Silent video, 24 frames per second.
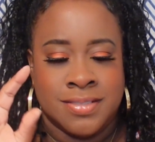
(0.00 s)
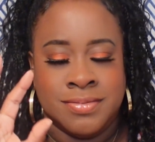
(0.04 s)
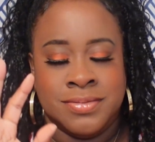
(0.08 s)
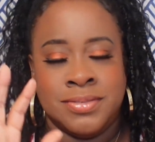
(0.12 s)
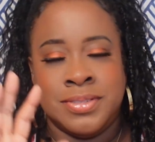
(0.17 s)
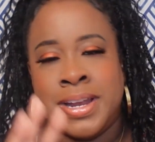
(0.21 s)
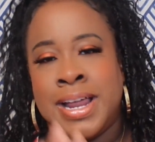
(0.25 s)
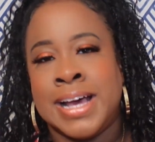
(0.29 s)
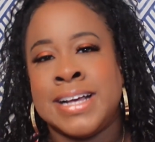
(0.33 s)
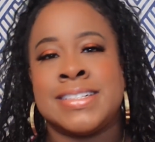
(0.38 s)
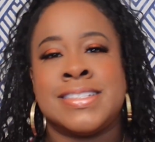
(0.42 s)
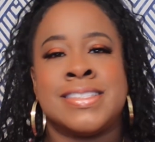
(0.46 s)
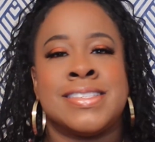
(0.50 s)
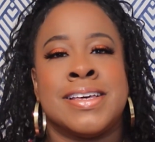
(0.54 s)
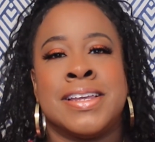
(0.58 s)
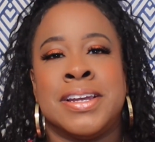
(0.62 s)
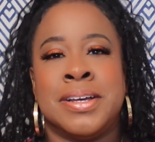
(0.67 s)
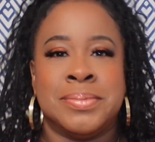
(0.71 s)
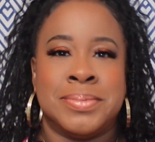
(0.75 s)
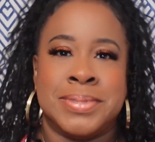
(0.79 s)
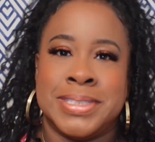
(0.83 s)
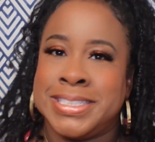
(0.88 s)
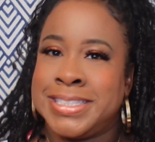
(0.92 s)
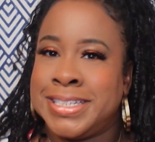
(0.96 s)
not sun
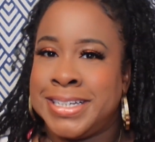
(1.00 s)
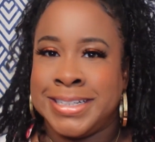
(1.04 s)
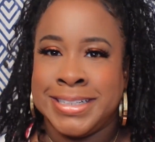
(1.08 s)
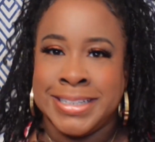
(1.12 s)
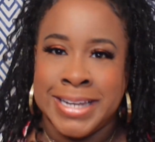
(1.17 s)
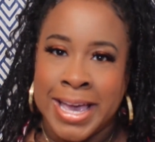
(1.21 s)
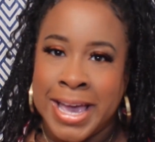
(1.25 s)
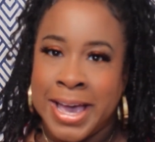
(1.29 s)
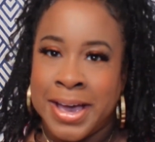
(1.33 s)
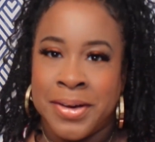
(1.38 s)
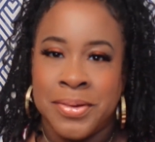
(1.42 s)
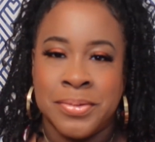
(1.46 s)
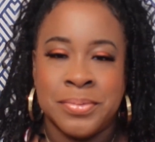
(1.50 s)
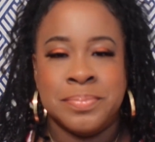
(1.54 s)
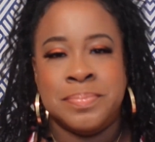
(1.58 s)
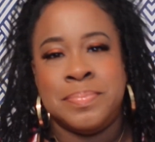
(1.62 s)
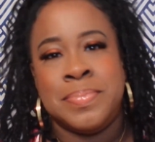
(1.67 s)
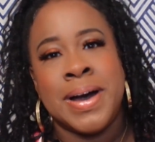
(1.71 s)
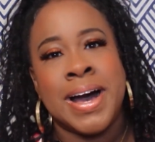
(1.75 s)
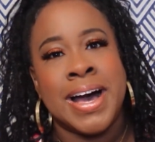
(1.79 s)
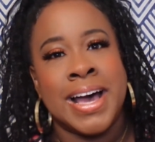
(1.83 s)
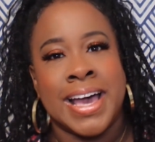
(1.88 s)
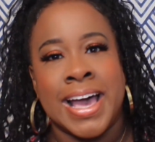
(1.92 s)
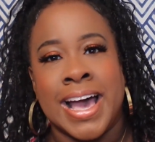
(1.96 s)
up to sundown,
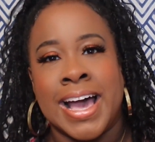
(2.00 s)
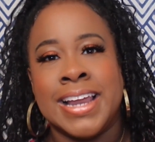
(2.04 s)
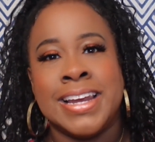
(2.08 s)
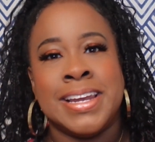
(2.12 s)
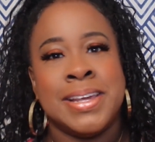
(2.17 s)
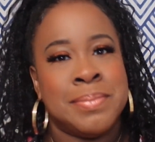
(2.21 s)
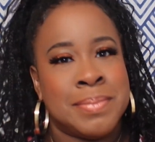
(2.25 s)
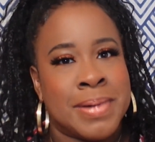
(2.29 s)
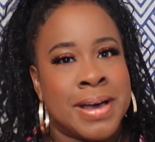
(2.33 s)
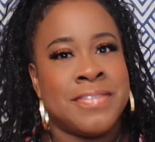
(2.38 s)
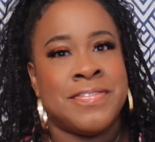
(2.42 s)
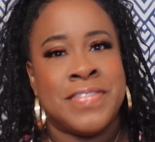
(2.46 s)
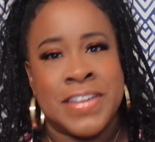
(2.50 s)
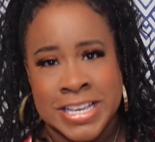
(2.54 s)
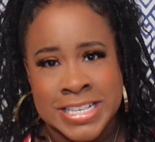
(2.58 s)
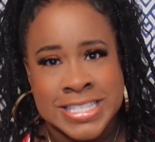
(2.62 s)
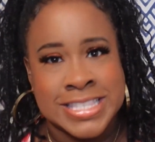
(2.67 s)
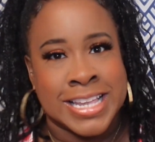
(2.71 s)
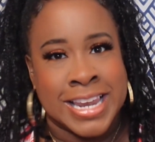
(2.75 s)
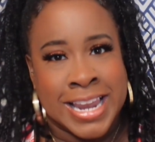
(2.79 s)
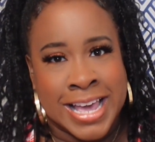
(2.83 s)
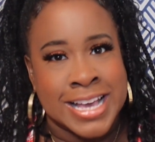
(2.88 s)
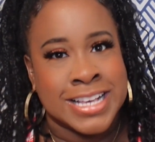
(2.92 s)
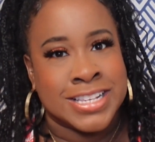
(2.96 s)
but I need my face
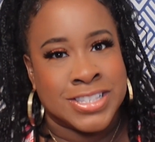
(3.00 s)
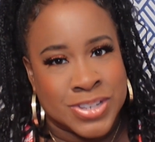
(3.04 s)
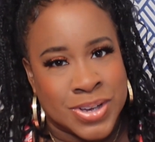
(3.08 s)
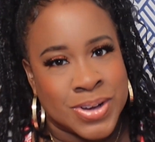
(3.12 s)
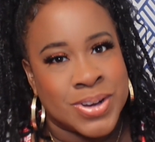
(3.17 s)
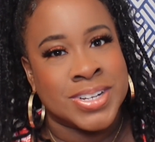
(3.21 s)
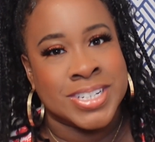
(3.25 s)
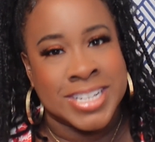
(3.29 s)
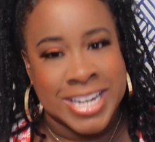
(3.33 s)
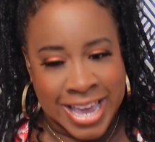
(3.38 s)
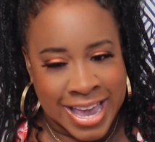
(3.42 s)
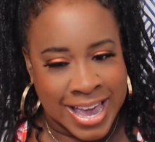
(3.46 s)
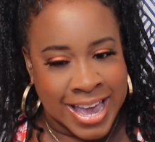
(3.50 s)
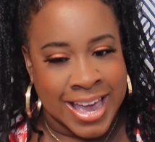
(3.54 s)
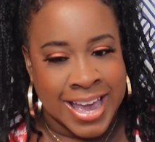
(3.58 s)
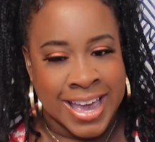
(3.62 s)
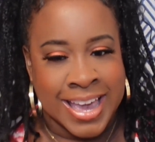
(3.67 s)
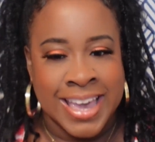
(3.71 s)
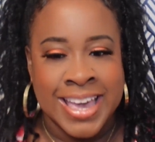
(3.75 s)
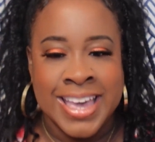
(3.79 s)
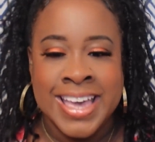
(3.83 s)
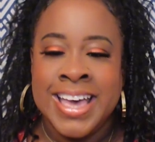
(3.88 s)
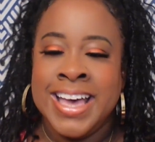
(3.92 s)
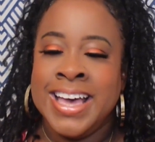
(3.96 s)
to last all
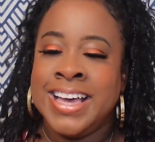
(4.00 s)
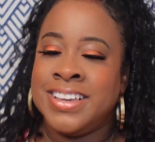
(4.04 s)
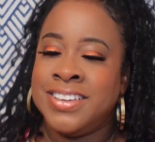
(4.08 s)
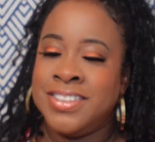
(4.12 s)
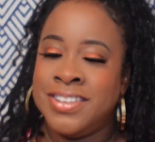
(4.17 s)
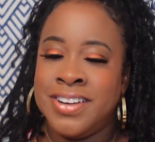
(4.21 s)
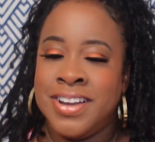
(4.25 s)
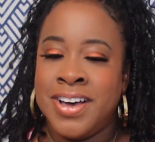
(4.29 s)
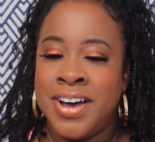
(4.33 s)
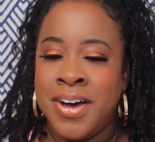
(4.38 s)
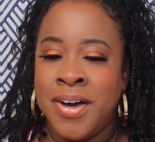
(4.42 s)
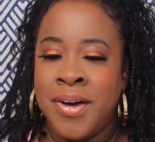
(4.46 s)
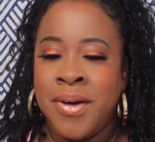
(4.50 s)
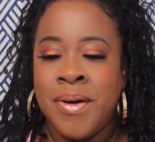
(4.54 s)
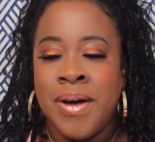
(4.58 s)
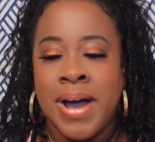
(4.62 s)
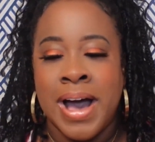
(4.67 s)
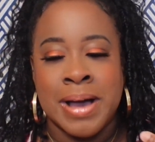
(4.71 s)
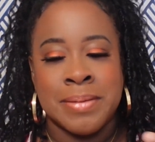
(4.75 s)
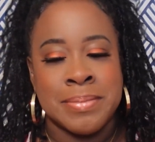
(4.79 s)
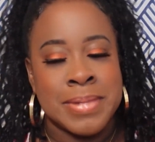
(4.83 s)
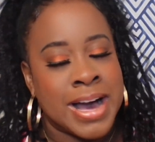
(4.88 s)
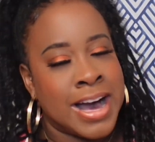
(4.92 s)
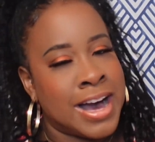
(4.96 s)
day. I'm
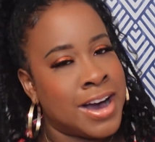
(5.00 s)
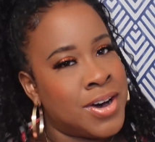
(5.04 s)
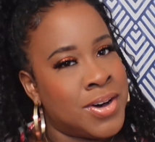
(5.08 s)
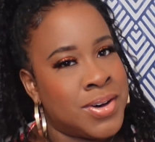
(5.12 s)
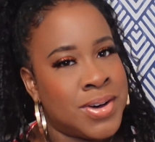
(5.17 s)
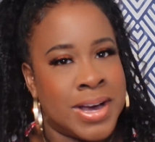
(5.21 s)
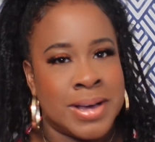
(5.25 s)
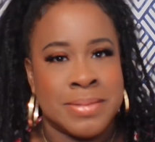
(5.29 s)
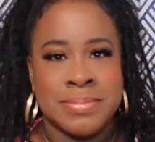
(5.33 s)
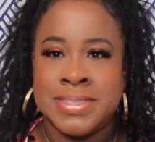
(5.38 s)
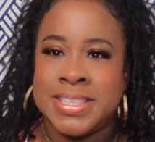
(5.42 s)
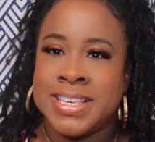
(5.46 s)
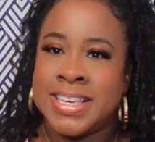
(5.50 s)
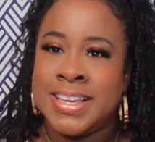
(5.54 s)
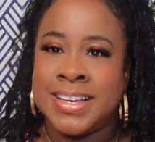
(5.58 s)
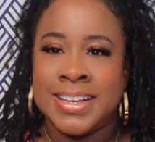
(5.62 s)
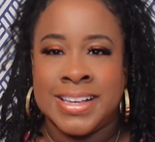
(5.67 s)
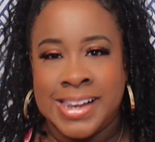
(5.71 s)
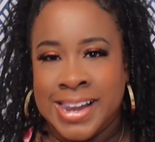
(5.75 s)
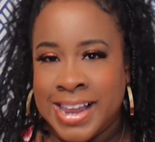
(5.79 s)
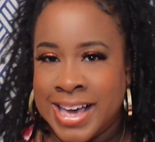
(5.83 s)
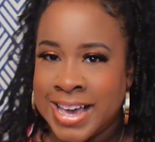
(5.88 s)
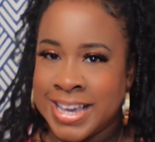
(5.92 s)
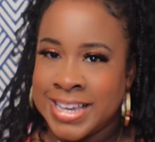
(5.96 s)
out, I'm seeing
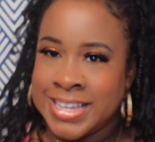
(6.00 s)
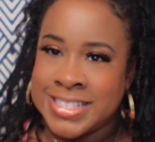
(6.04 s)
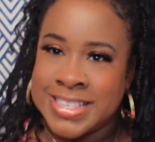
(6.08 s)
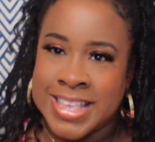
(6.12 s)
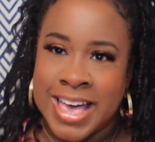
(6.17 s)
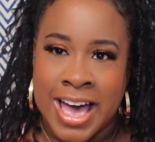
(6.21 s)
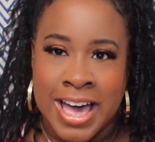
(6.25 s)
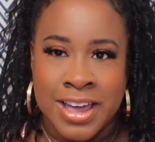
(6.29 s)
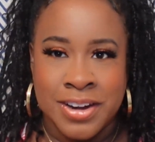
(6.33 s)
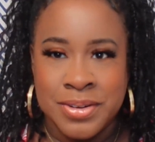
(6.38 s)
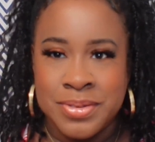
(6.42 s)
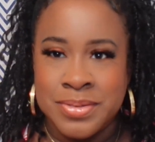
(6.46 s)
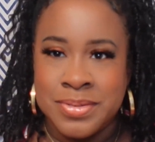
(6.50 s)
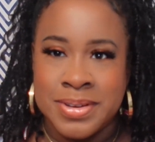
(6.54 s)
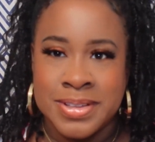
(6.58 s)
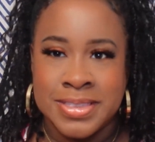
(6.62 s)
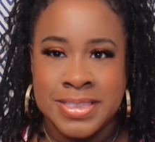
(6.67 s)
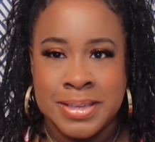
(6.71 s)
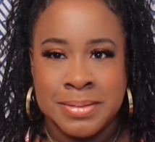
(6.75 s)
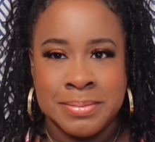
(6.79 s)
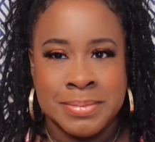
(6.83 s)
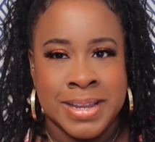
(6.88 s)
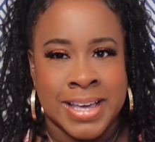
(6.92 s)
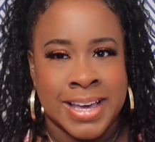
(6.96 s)
clients. I don't want
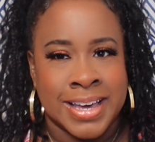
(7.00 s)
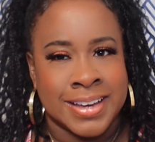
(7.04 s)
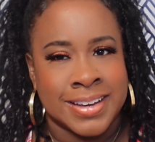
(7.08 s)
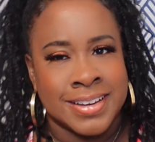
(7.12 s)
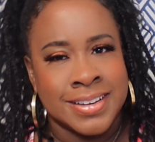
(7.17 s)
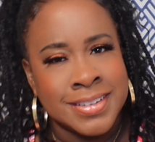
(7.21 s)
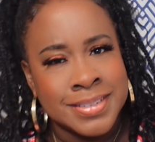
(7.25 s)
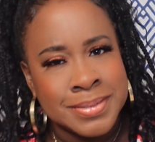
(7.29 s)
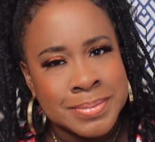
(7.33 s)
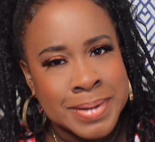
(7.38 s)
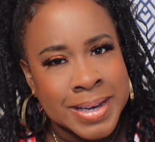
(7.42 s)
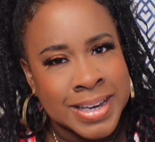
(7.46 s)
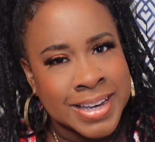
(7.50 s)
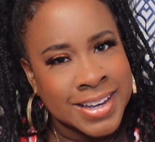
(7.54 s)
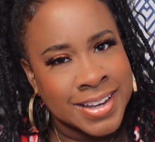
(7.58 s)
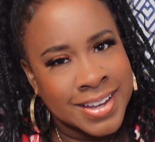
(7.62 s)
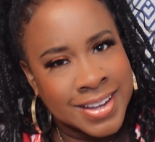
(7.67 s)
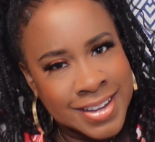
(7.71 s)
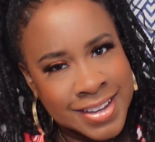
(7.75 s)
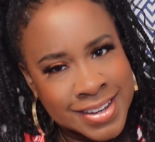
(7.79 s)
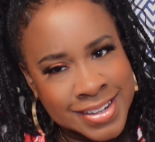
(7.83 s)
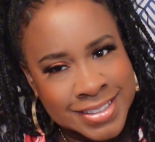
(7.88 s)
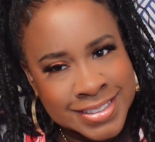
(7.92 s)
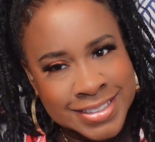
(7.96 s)
them like, oh my
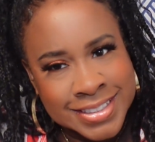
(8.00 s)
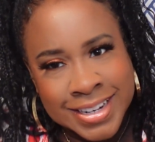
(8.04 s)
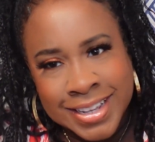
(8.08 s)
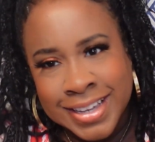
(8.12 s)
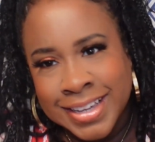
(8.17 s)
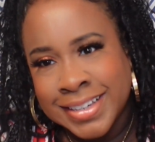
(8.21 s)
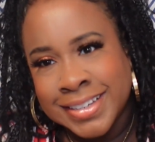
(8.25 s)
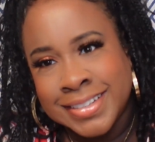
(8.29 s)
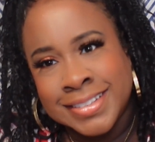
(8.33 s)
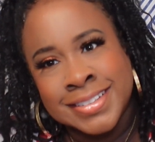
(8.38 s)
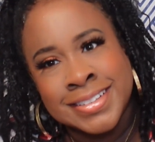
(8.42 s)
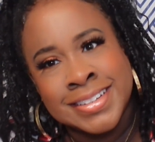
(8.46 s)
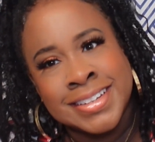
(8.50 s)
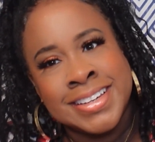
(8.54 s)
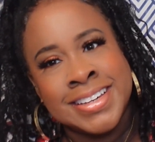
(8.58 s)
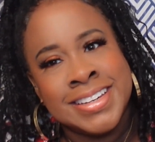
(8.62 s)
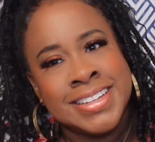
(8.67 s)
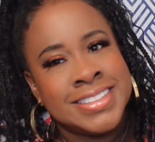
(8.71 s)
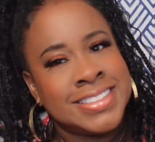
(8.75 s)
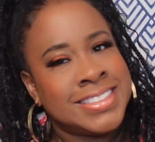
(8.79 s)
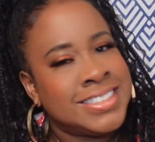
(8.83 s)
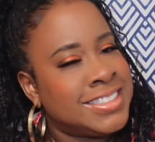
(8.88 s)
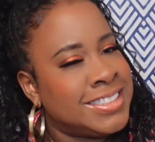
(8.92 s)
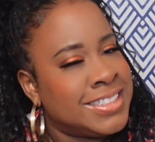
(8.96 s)
gosh, like,
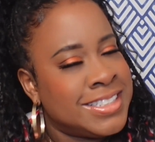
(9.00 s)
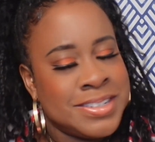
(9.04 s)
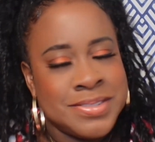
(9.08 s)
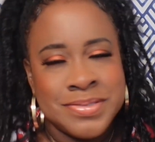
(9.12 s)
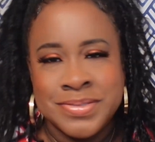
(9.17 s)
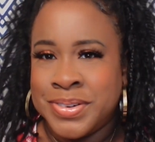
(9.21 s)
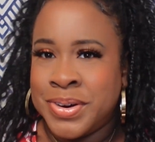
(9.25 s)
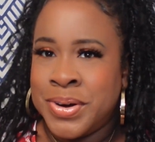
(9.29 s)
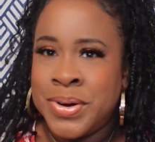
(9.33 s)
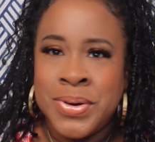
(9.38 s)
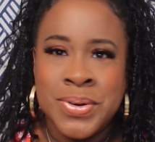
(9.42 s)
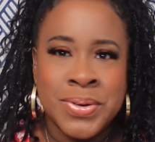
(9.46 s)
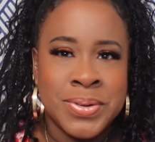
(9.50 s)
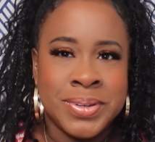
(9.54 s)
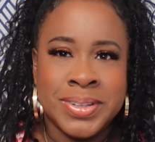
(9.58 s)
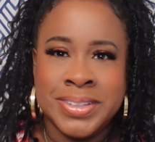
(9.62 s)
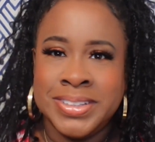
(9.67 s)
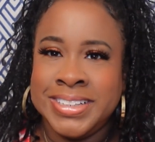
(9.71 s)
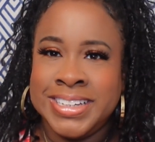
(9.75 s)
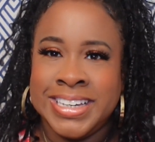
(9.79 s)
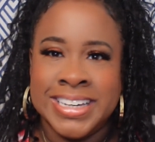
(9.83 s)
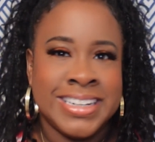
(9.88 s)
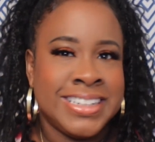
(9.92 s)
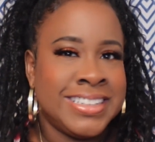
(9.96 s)
did she
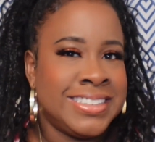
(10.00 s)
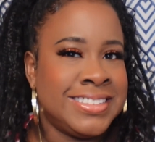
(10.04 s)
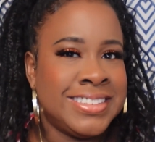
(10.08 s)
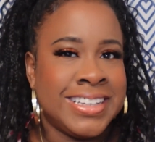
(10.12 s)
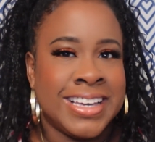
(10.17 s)
roll in